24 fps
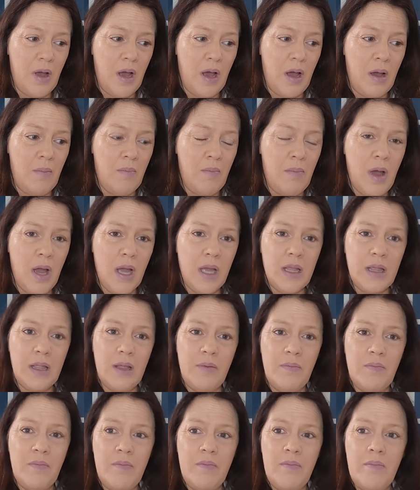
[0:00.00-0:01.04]
among
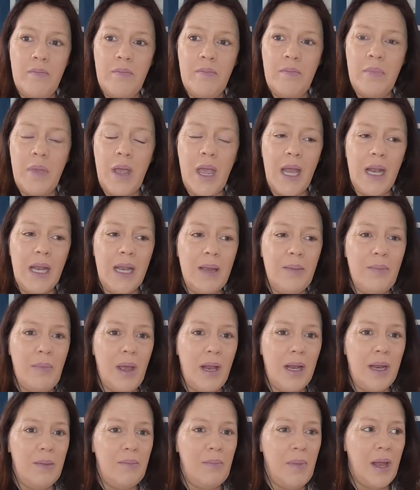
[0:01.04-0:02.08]
the many,
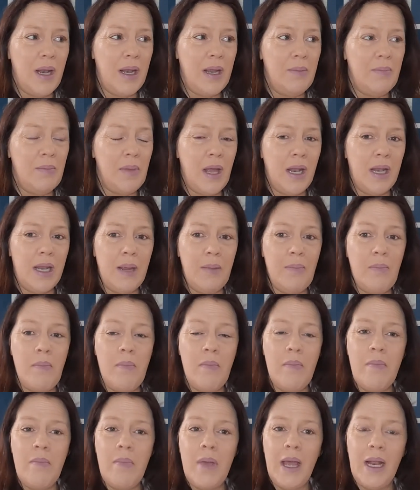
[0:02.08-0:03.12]
many, many, many,
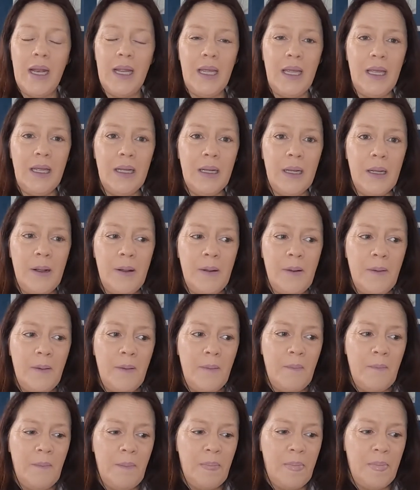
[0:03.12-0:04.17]
many
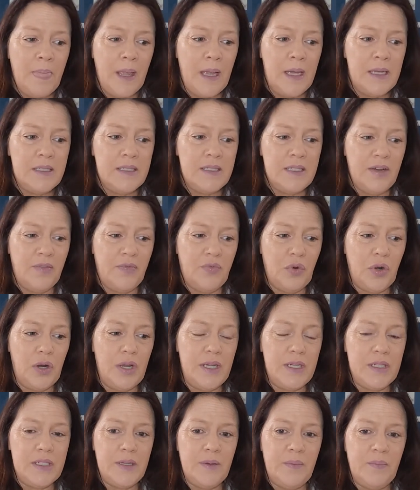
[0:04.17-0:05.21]

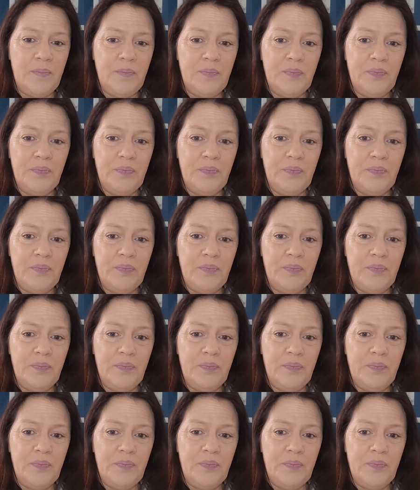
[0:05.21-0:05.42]
different